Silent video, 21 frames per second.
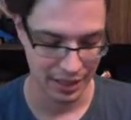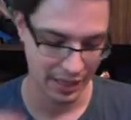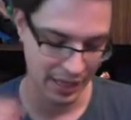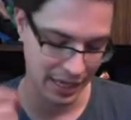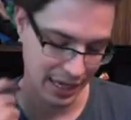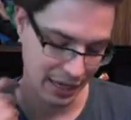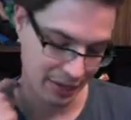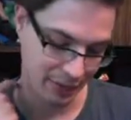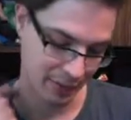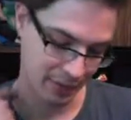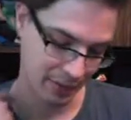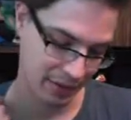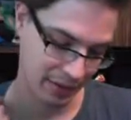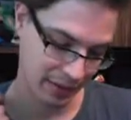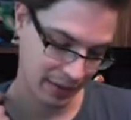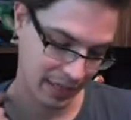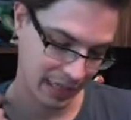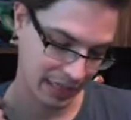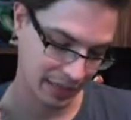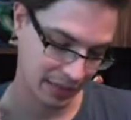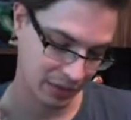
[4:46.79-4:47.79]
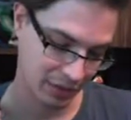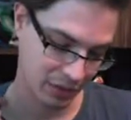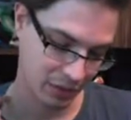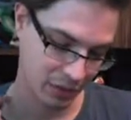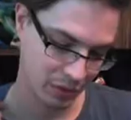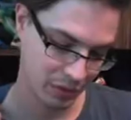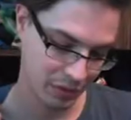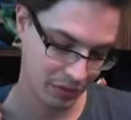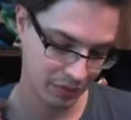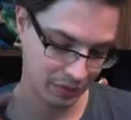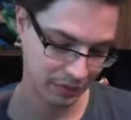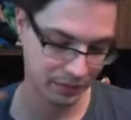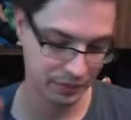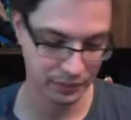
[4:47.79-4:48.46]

Now, that's all cool.